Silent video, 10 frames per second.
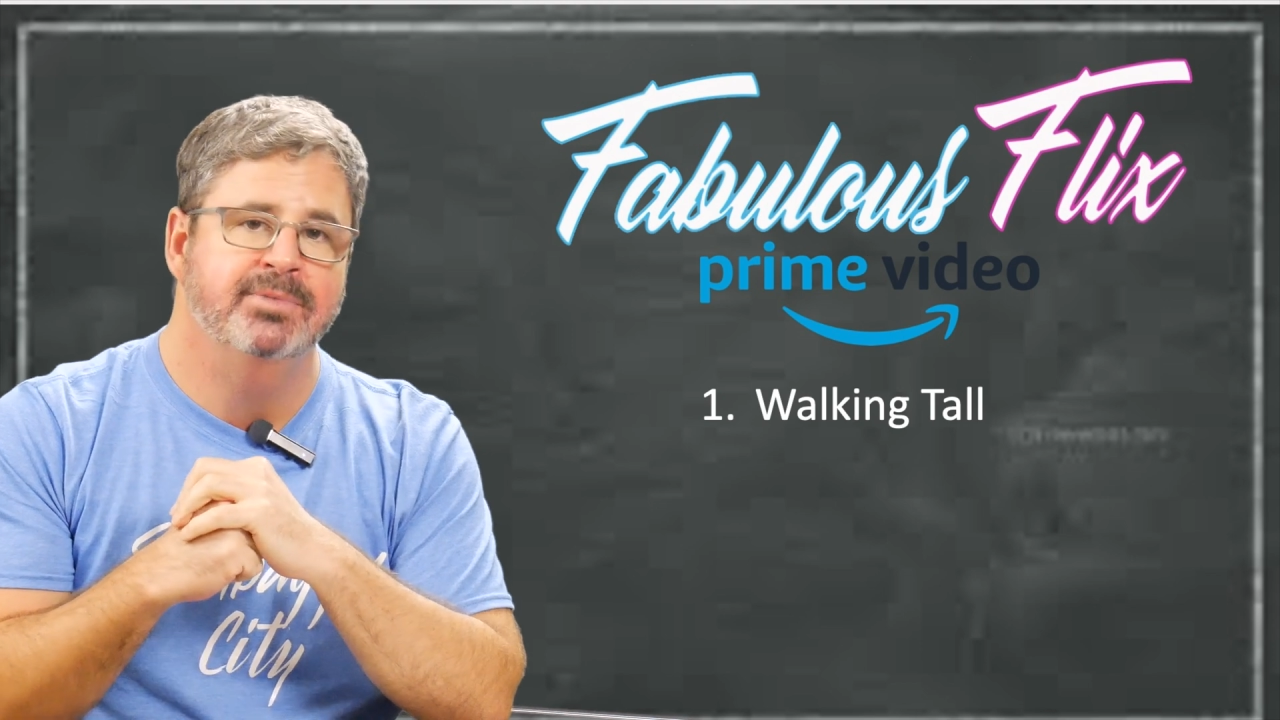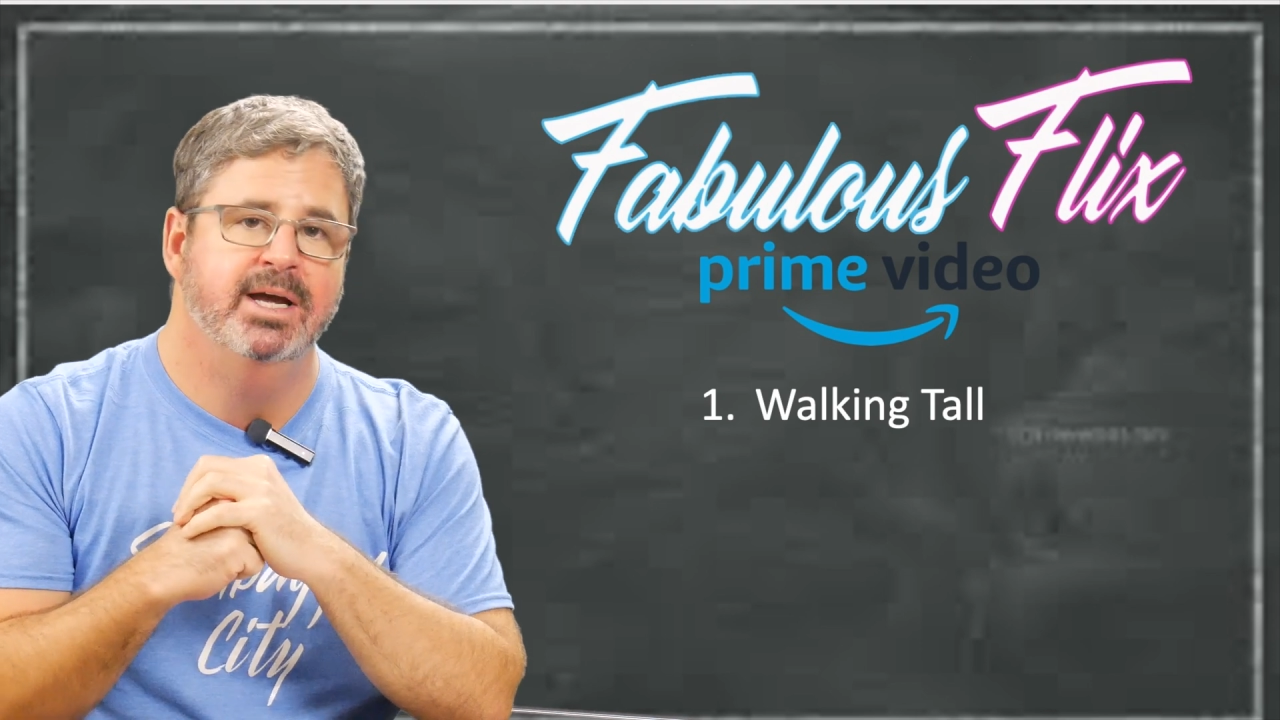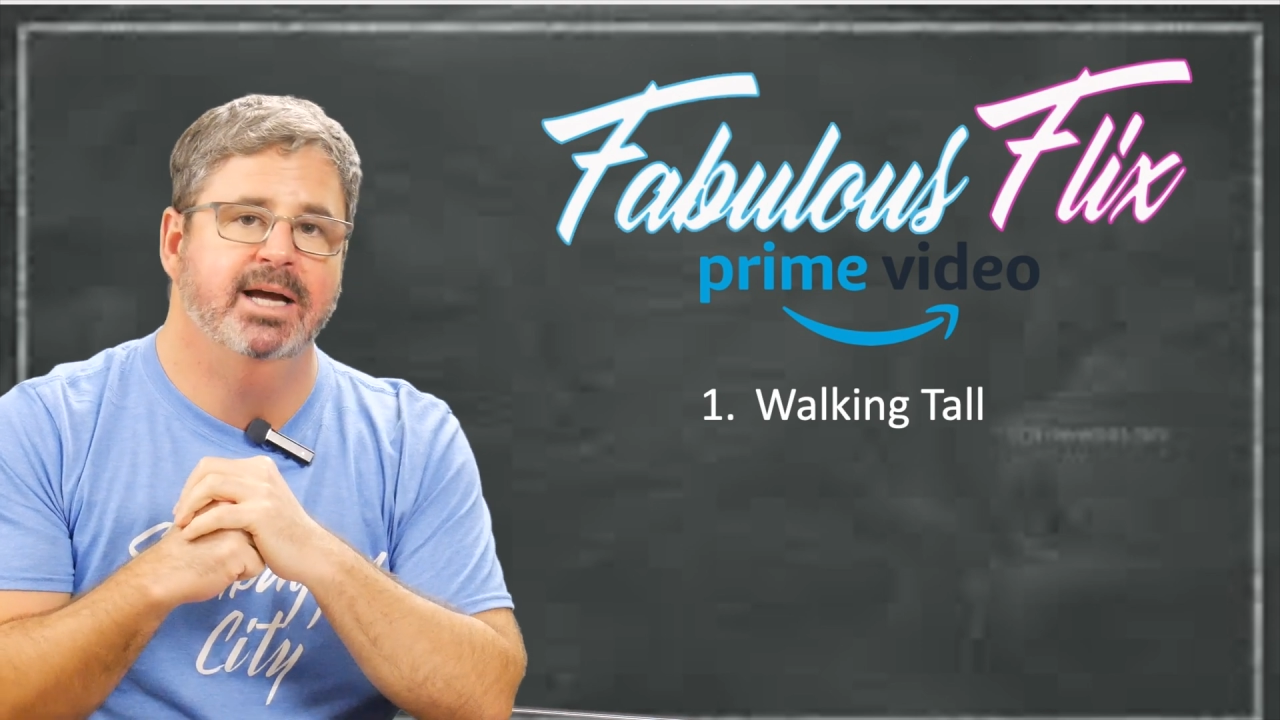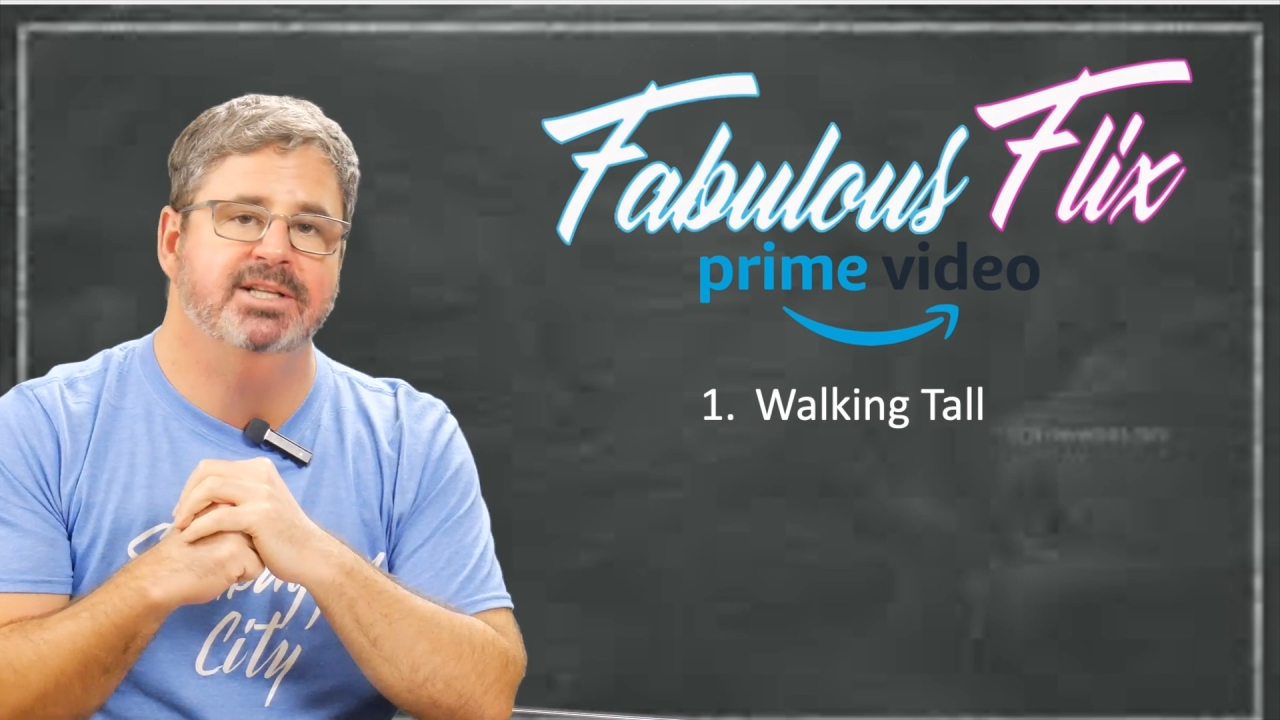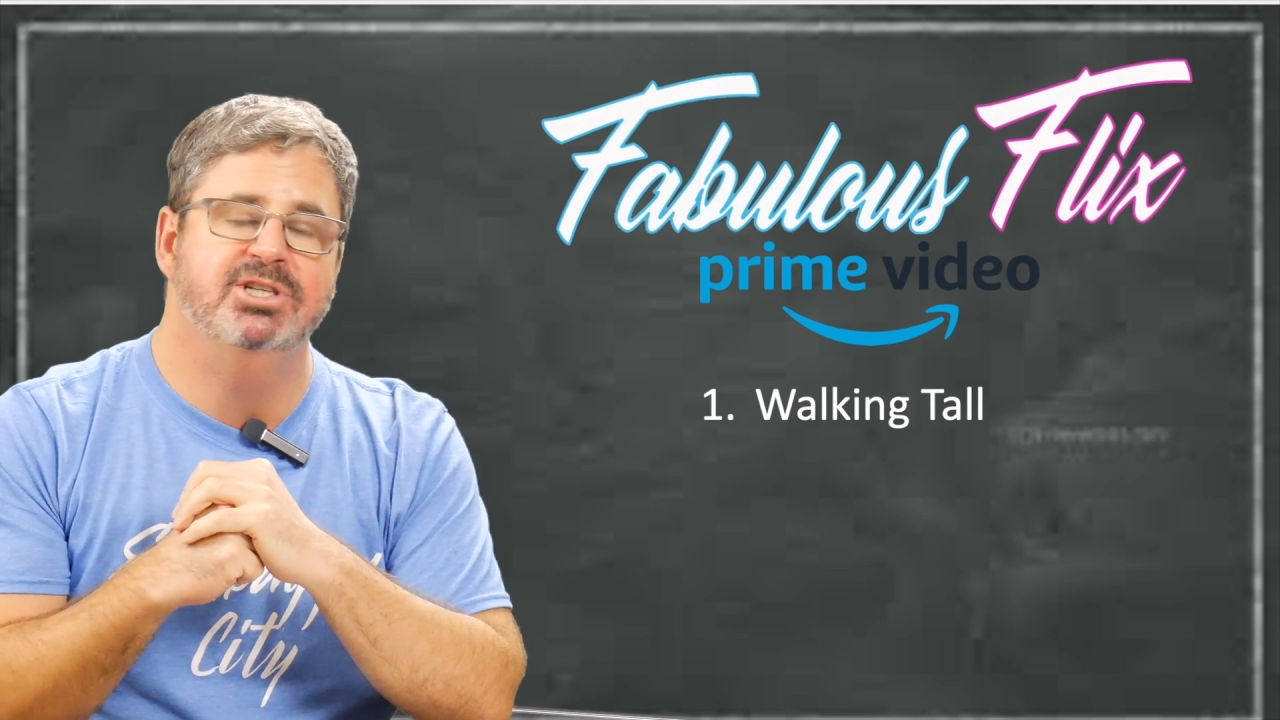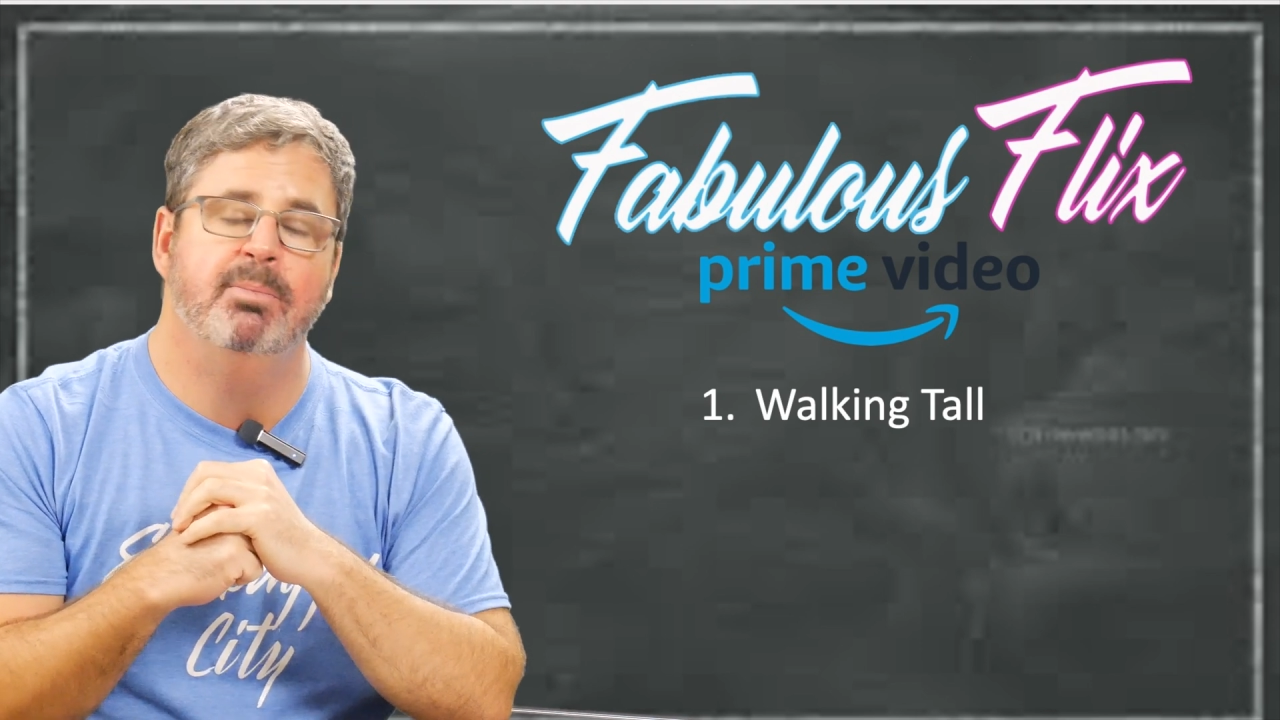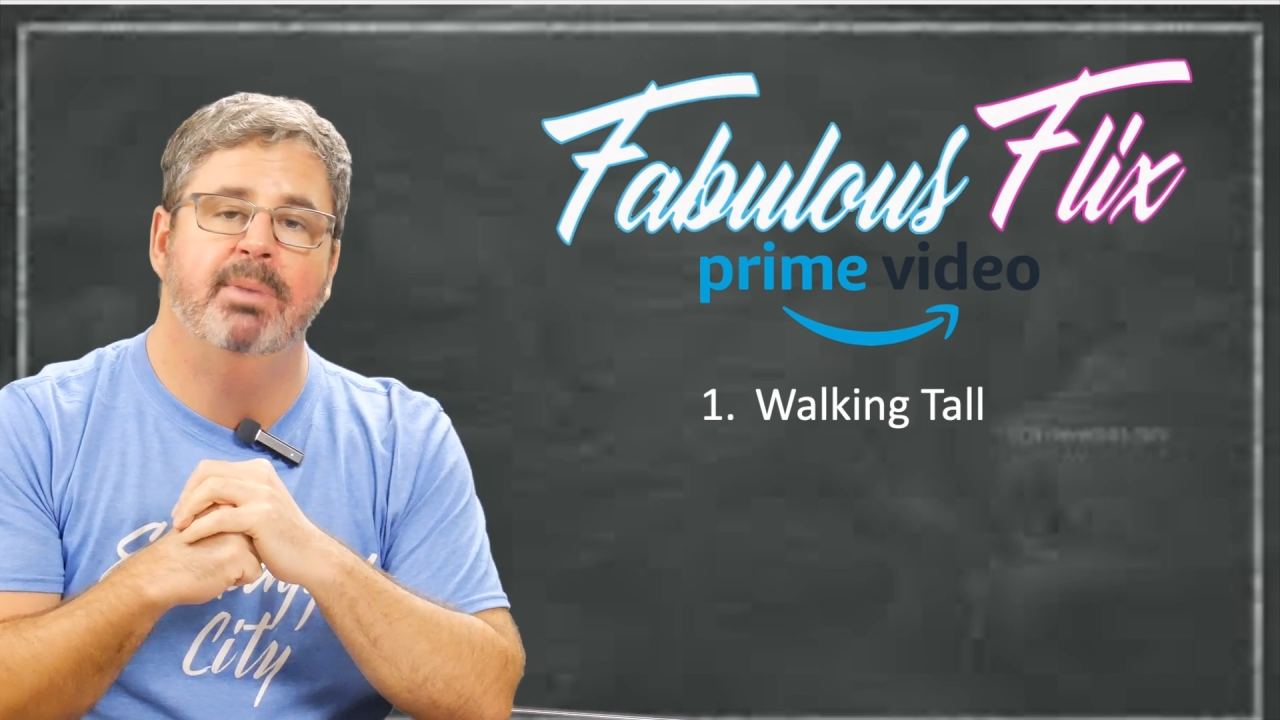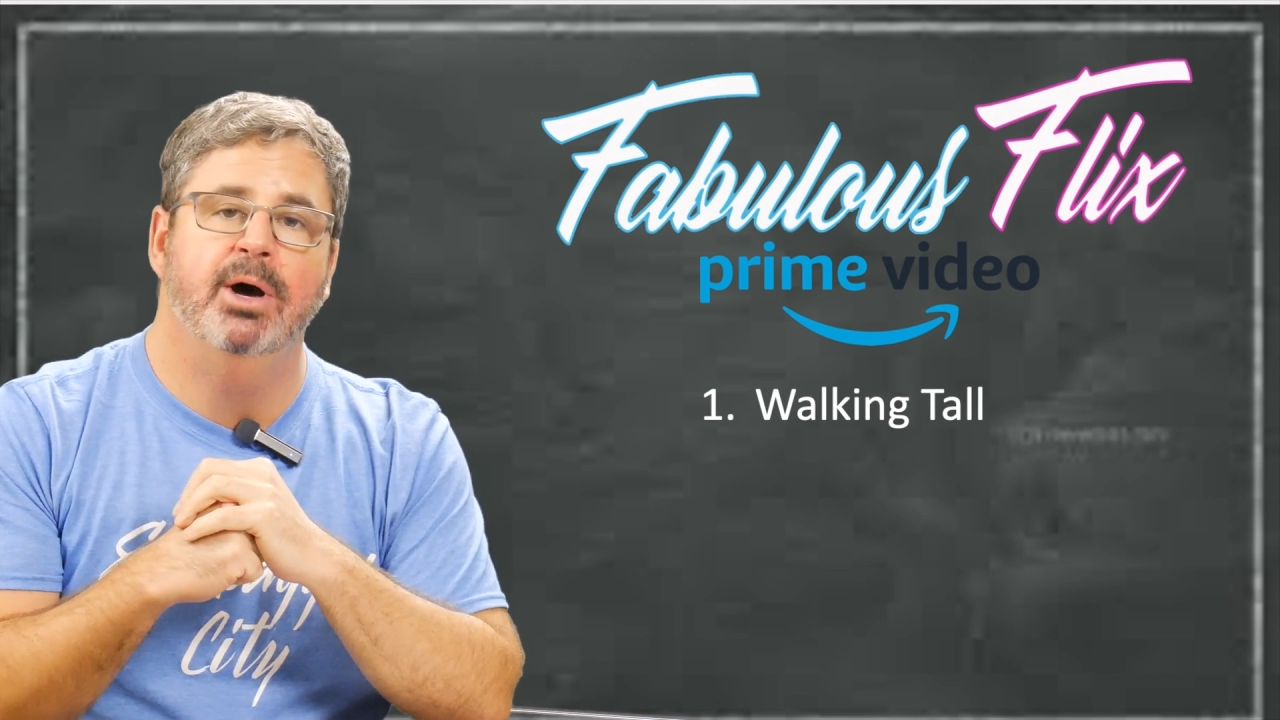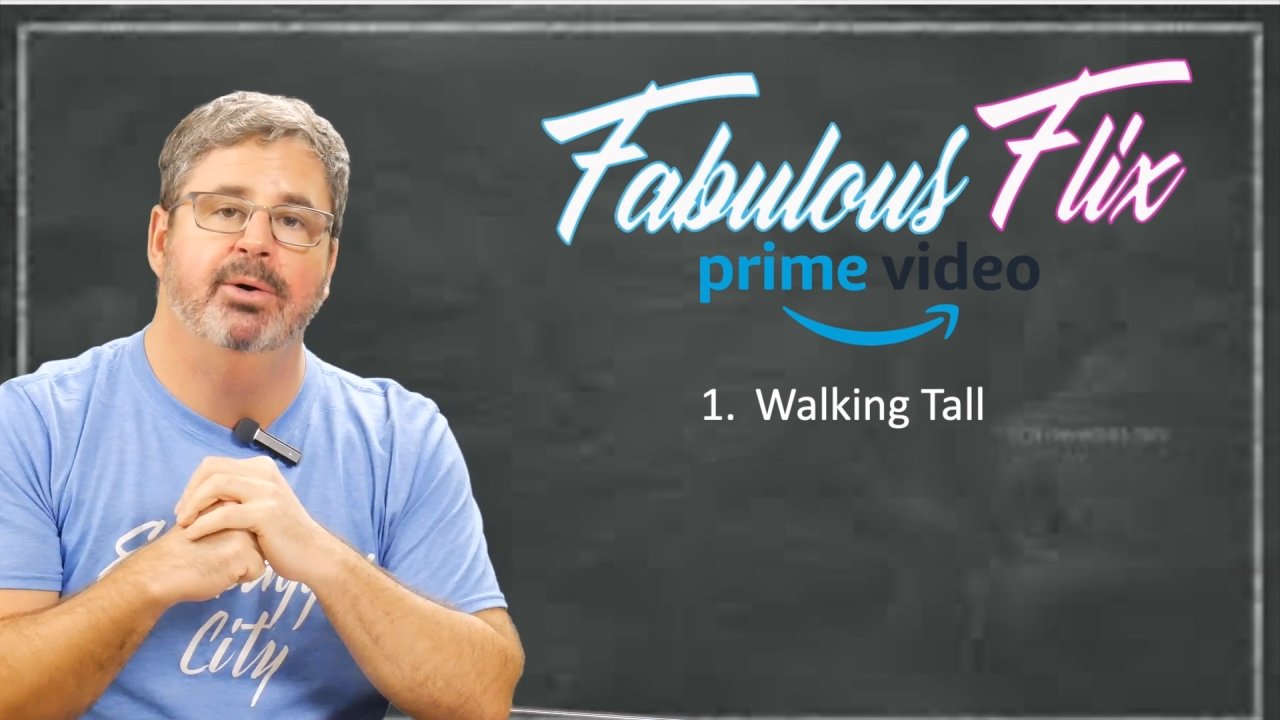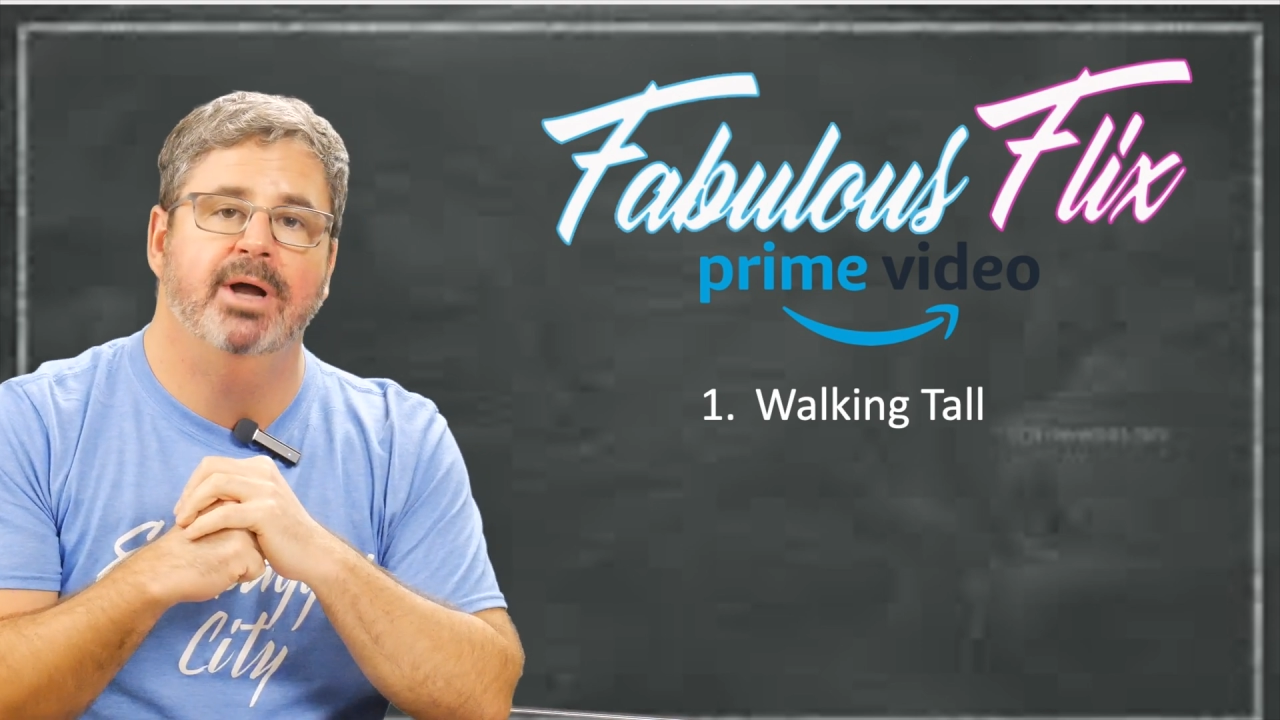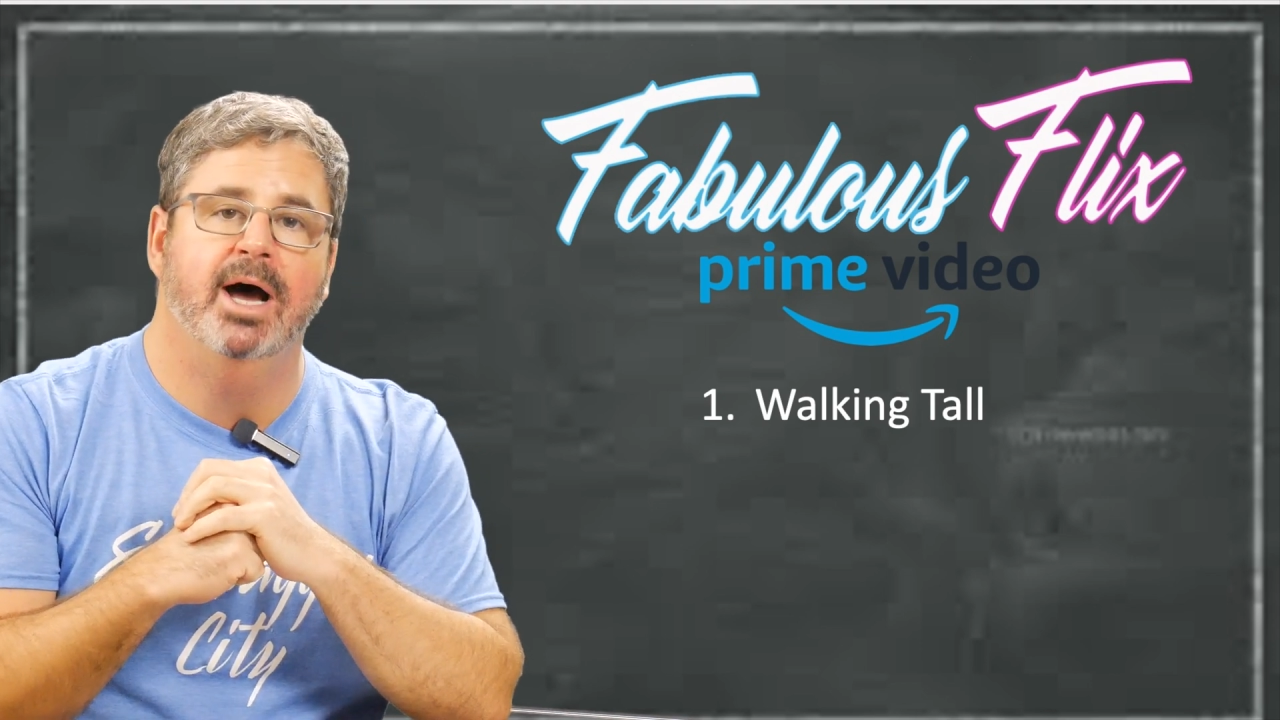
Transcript: It's about